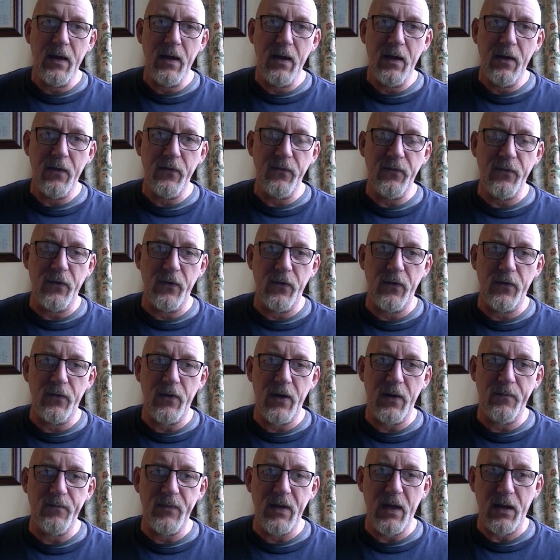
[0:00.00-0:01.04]
for
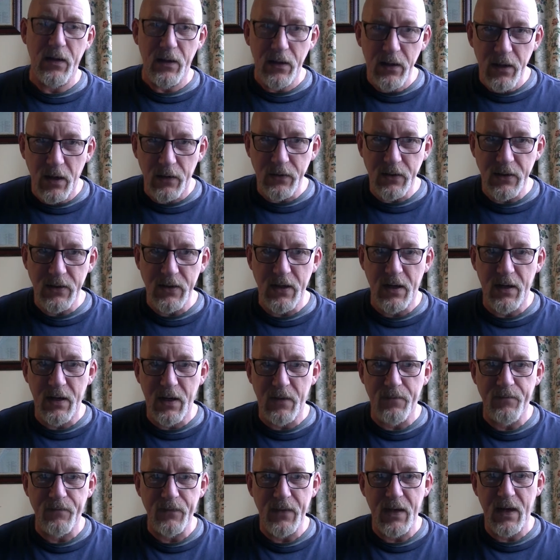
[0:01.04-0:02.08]
a long
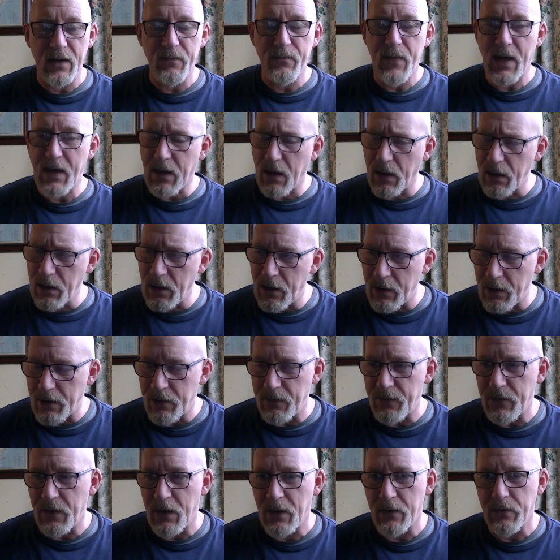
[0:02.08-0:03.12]
time and make a lot
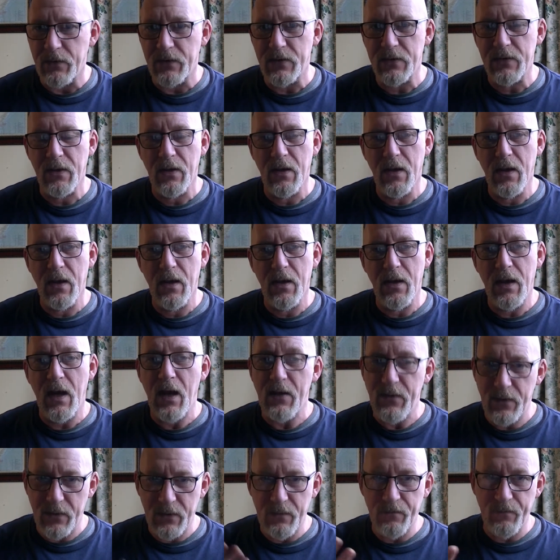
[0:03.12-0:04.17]
of notes
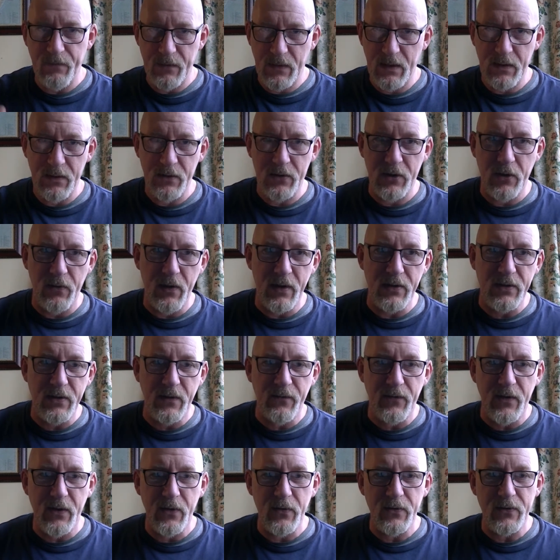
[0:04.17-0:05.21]
and do
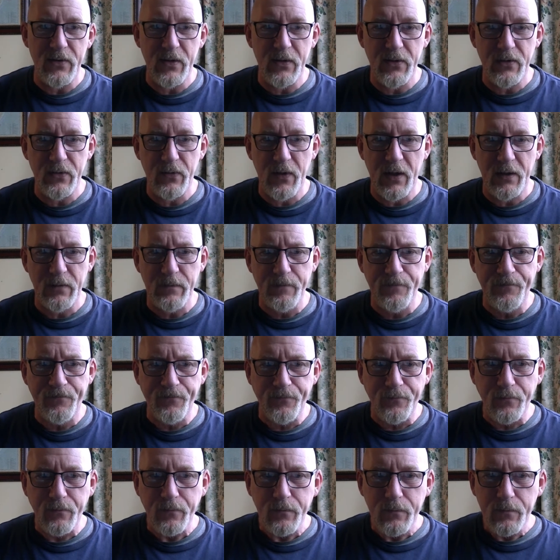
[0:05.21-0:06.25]
interviews as well.
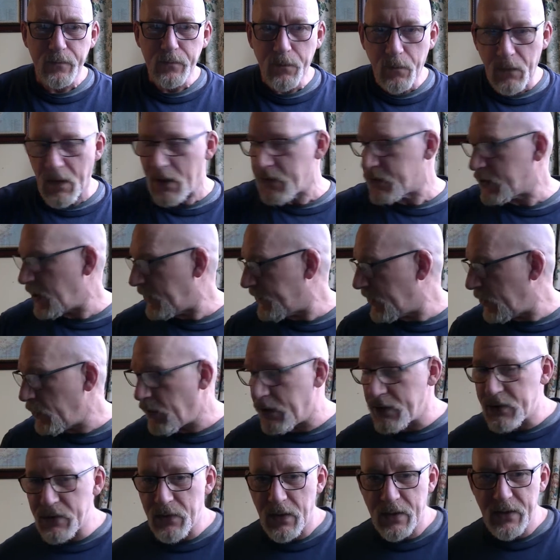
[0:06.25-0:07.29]
So if you
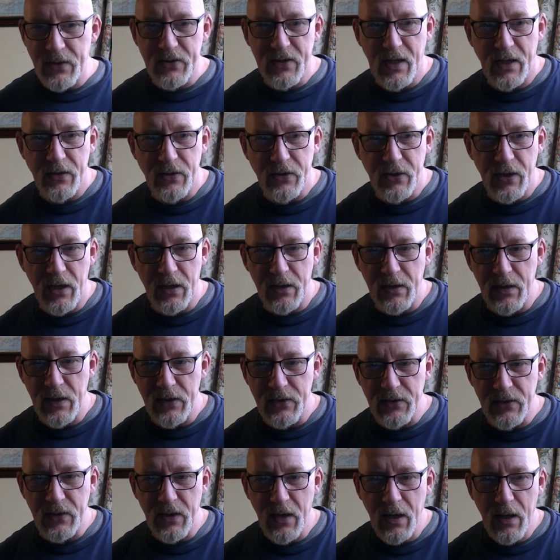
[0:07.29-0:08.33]
want to understand
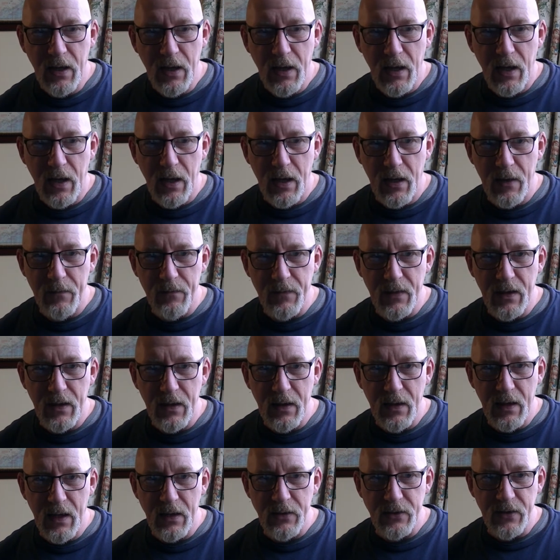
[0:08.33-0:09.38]
journalists,
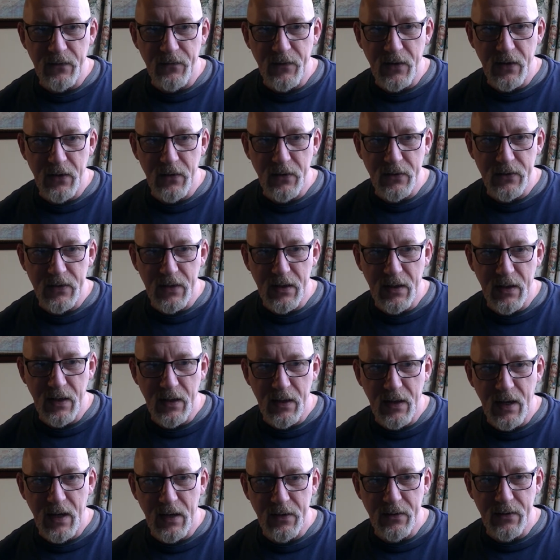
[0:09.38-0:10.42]
interviews
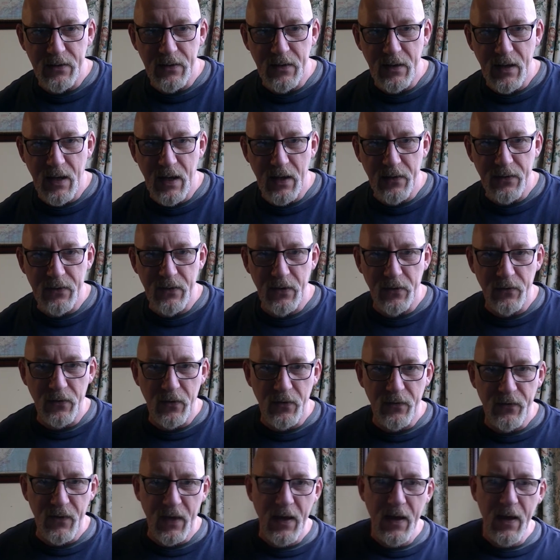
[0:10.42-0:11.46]
and
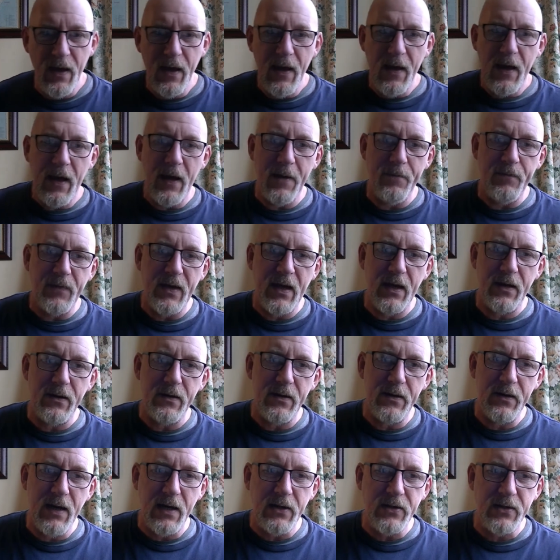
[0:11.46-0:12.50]
ethnography, and
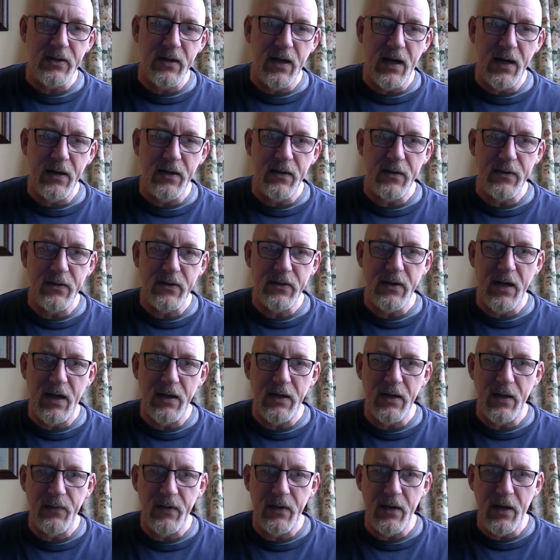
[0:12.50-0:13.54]
next slide
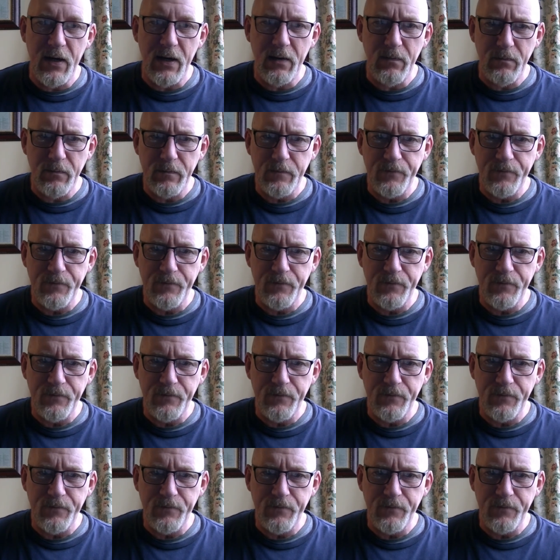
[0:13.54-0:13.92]
number 9.